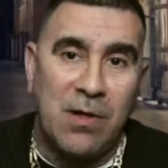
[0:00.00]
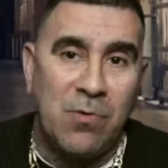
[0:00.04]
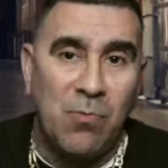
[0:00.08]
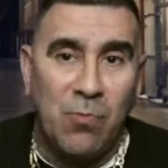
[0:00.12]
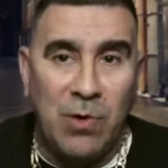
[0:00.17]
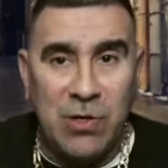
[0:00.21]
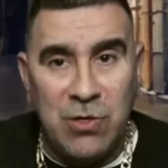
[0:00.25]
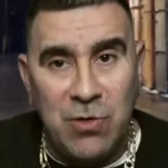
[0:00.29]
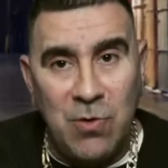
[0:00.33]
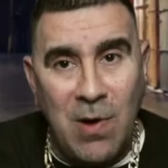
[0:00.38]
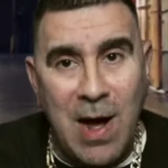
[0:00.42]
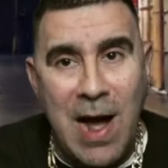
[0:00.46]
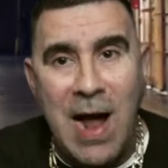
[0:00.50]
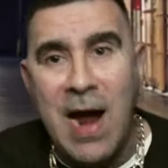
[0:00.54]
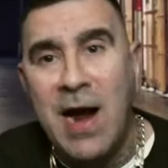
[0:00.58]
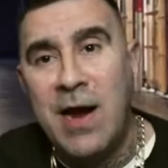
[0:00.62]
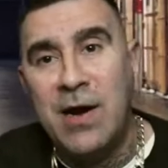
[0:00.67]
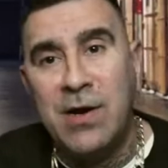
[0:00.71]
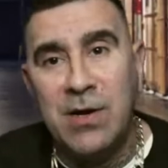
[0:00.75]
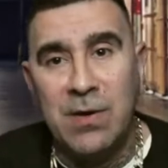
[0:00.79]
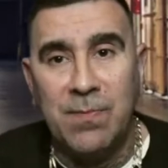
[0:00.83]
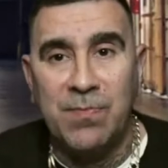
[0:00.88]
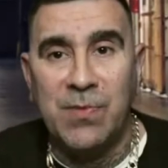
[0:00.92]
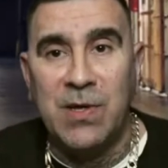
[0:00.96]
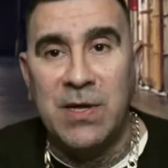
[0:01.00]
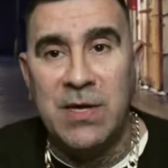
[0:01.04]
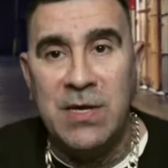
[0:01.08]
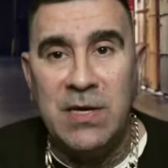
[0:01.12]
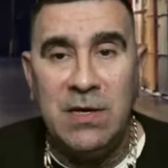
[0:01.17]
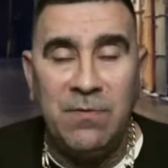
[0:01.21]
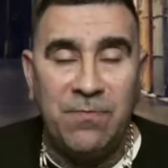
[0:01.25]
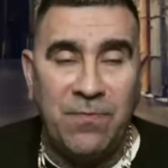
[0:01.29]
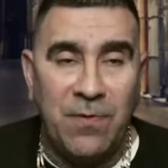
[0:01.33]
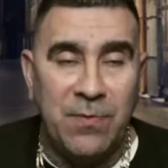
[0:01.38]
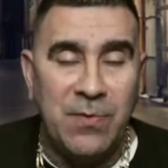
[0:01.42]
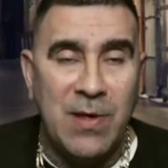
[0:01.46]
When you iron them, the
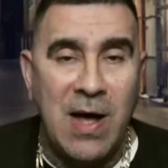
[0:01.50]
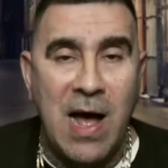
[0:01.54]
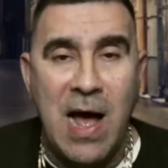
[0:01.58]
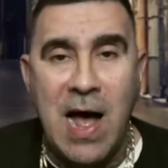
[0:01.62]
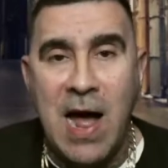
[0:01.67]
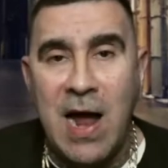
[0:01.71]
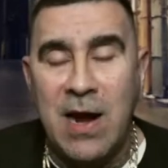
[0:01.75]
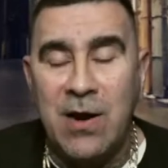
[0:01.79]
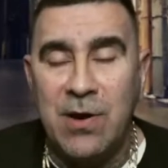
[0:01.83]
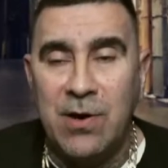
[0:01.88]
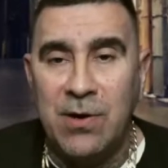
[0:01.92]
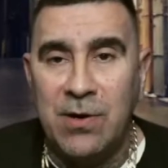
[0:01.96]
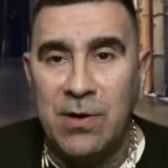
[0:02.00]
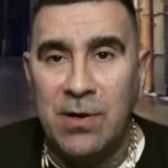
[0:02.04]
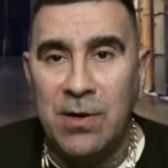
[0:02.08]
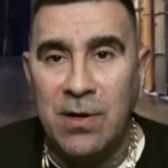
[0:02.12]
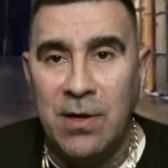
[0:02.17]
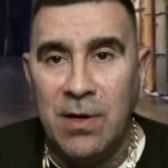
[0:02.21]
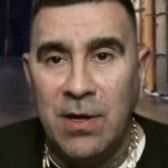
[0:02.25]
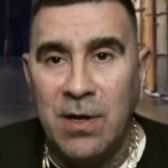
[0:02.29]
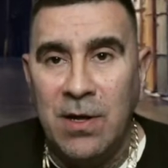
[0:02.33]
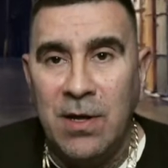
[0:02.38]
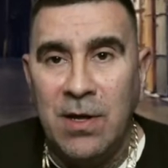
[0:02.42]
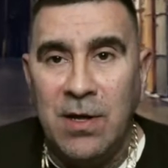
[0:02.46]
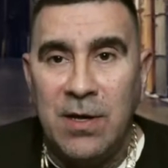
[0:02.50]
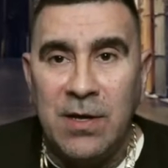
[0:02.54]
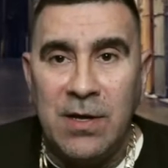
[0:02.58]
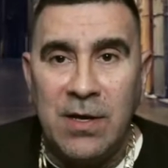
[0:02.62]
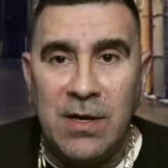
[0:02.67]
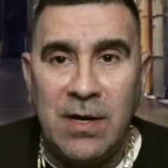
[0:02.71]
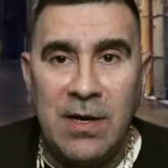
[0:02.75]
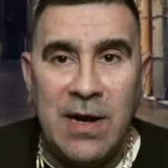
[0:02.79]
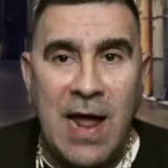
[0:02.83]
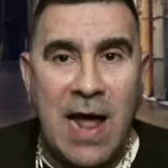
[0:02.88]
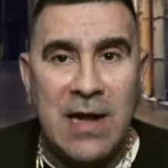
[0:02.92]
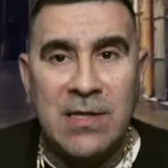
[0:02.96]
heat from the iron,
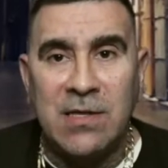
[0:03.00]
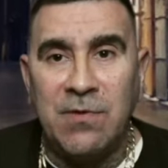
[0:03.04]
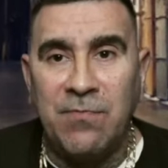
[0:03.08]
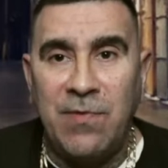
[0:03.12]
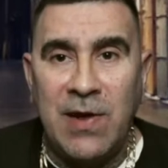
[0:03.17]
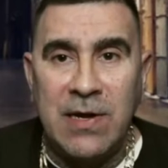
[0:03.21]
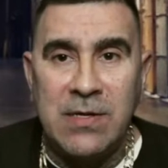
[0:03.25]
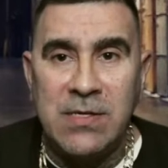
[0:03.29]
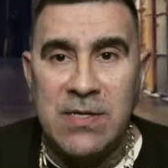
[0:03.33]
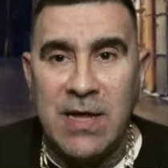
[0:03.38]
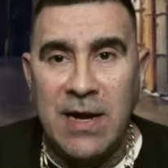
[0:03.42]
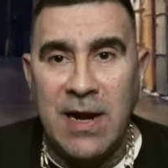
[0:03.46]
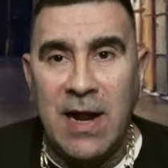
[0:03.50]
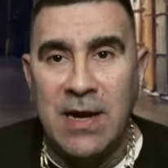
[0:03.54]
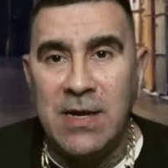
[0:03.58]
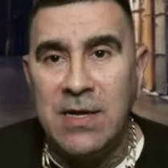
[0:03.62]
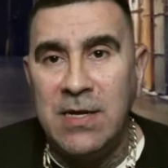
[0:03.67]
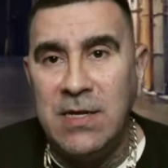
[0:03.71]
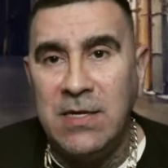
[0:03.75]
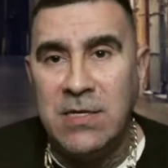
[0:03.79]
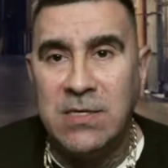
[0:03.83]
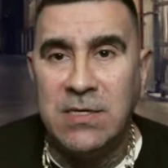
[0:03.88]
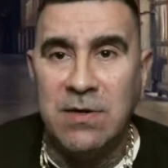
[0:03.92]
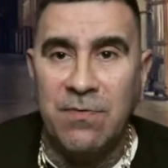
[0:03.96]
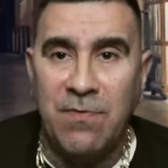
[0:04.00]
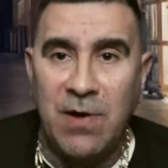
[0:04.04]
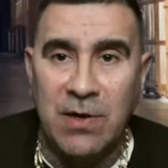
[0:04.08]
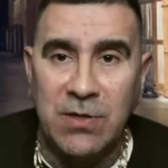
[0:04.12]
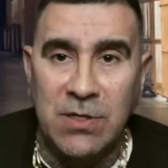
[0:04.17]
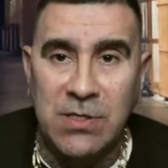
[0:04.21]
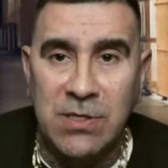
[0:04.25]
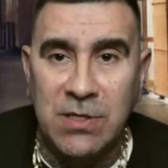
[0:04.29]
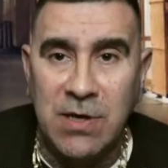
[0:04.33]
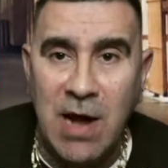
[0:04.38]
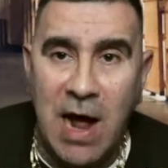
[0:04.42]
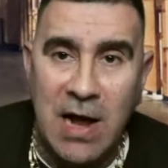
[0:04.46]
it activates that adhesive on
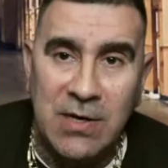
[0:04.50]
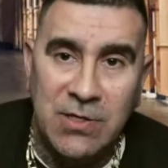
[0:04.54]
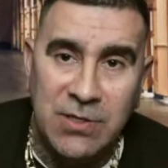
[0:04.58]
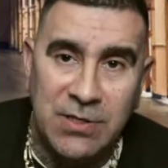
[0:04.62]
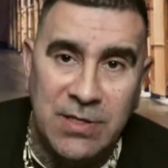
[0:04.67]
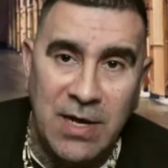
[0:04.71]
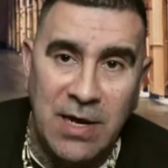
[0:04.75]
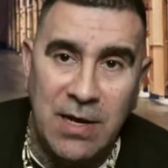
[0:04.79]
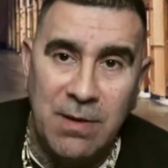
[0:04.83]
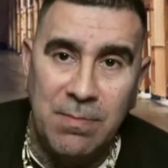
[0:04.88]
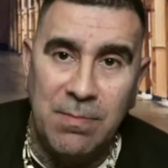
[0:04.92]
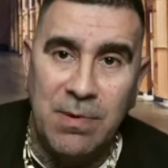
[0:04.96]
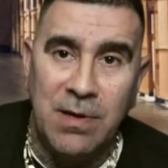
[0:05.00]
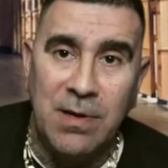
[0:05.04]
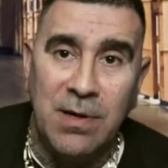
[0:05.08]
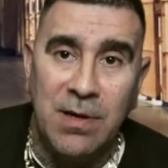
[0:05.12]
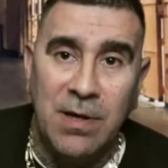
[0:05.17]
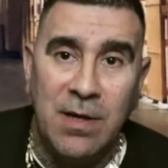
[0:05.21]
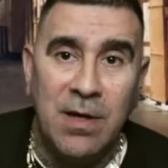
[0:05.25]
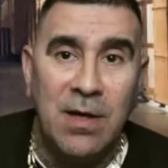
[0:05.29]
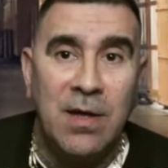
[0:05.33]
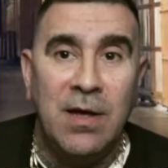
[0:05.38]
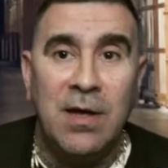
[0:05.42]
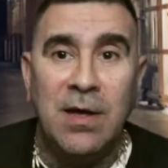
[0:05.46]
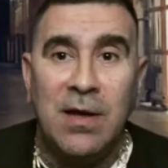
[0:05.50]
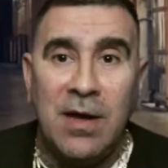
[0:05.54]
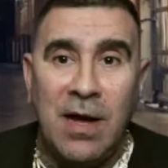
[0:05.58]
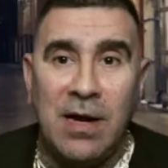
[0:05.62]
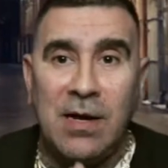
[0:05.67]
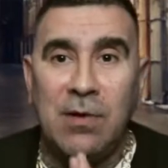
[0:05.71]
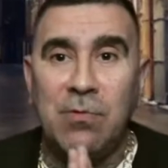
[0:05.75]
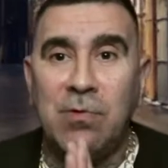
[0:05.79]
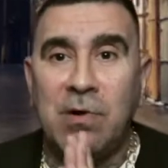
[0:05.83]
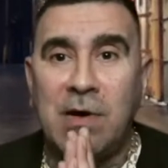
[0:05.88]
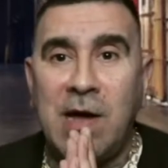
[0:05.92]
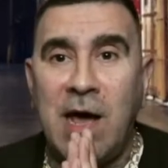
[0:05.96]
the scotch tape,
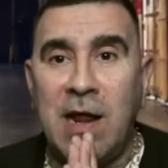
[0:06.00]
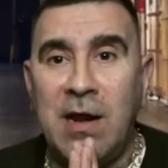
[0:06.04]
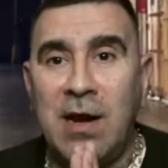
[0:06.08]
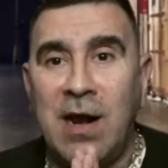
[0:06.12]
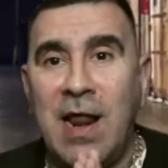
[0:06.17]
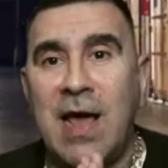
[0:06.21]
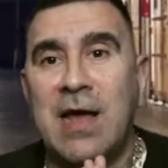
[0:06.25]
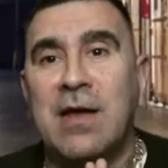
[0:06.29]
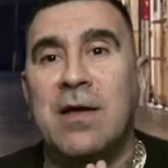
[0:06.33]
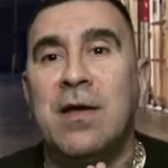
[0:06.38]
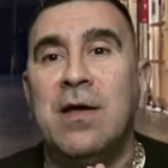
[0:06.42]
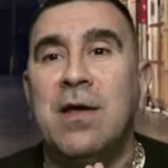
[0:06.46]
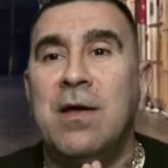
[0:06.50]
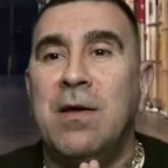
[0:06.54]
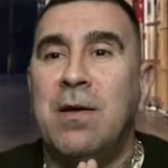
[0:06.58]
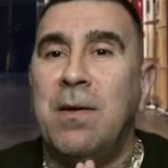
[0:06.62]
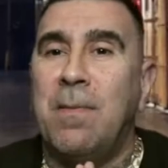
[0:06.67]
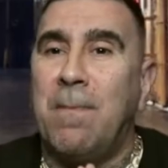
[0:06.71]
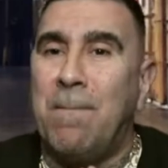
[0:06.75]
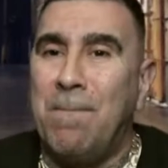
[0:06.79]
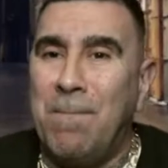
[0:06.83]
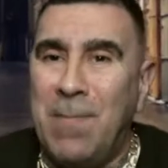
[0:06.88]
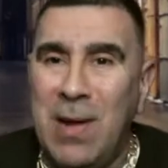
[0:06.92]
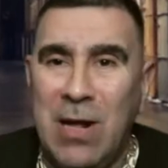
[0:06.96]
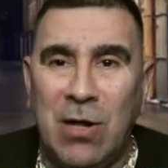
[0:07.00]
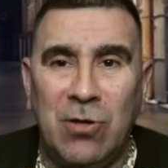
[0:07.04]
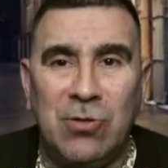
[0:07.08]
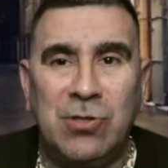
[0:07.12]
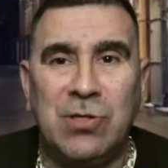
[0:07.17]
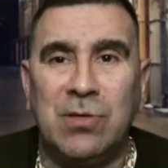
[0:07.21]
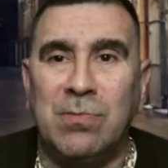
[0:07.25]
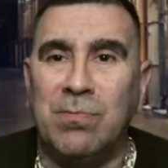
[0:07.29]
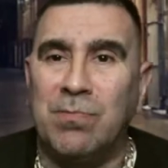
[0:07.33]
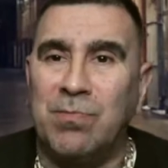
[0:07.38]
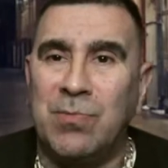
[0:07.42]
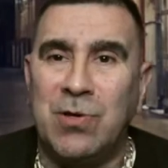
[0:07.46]
and it would kind of like
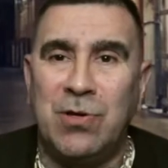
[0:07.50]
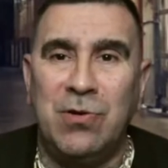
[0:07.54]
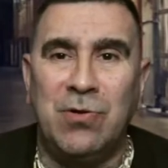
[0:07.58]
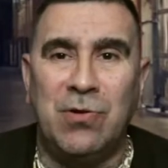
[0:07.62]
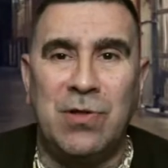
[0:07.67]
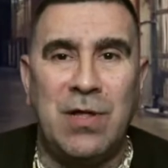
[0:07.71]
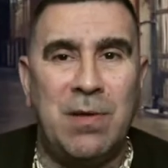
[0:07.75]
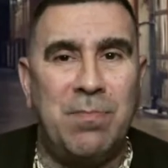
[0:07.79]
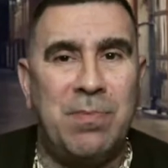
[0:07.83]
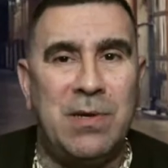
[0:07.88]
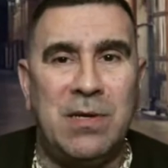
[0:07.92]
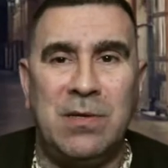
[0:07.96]
meld them. You know,